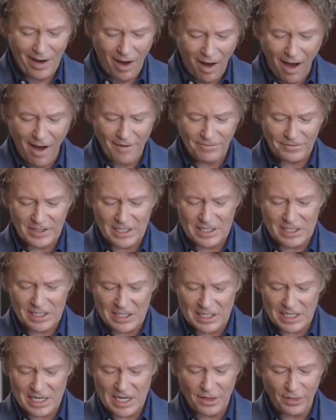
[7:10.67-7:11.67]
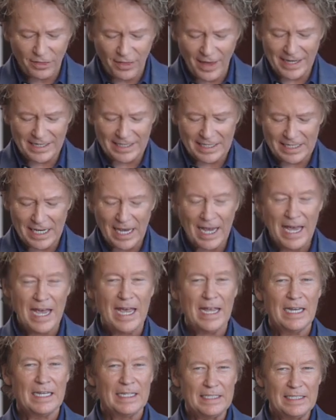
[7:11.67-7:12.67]
often see things
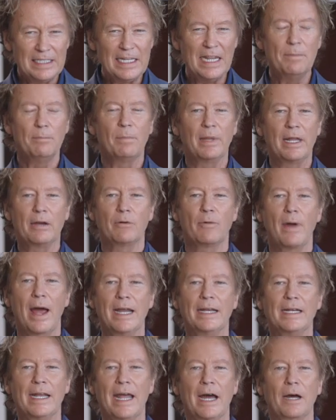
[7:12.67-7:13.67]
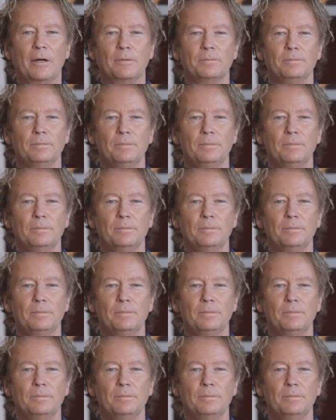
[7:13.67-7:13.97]
dimly right now.